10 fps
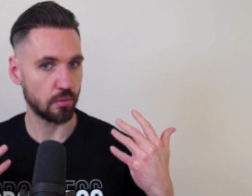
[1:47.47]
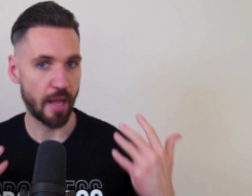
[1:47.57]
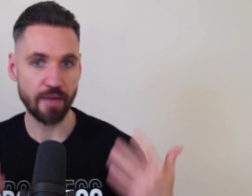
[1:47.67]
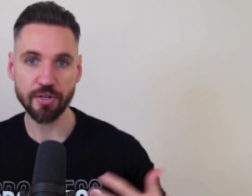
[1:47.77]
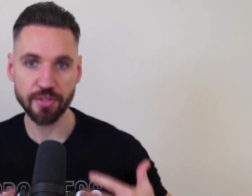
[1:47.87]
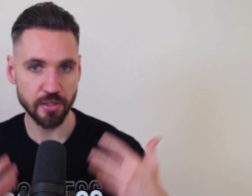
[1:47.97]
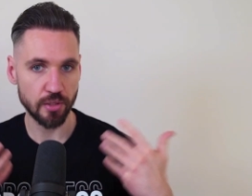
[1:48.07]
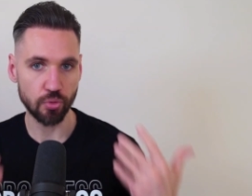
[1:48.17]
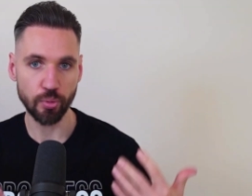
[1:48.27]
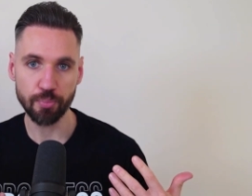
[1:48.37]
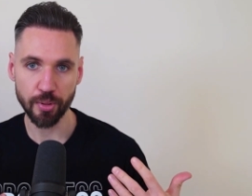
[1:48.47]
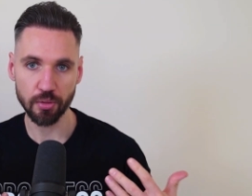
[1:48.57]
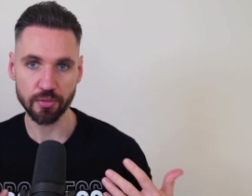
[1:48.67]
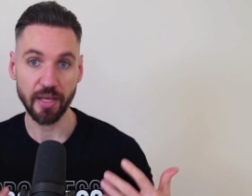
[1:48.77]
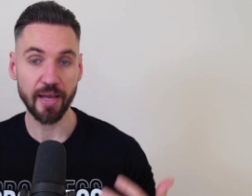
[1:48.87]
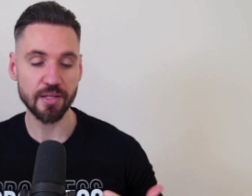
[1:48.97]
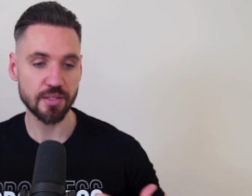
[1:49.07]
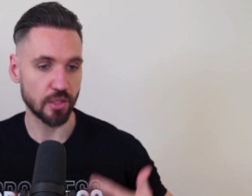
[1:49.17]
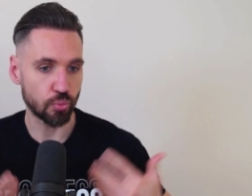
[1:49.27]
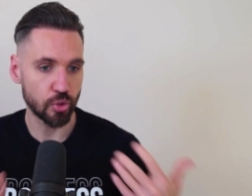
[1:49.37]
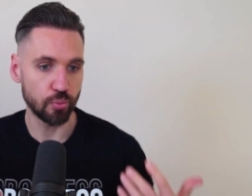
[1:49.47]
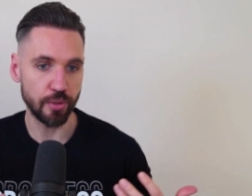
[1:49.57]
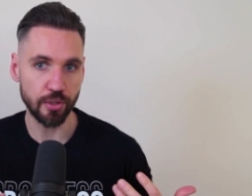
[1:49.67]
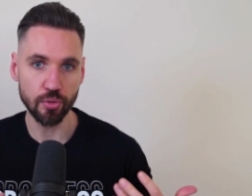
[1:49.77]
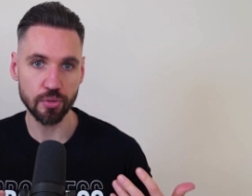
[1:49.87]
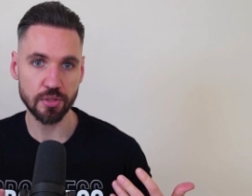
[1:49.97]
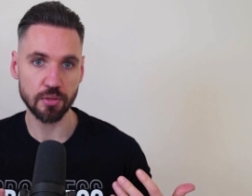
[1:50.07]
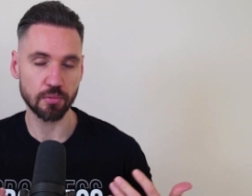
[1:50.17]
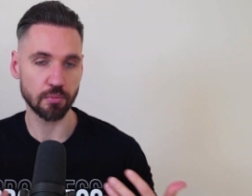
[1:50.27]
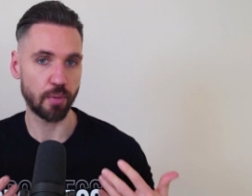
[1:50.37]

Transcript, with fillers: Everything that we build is and will be used by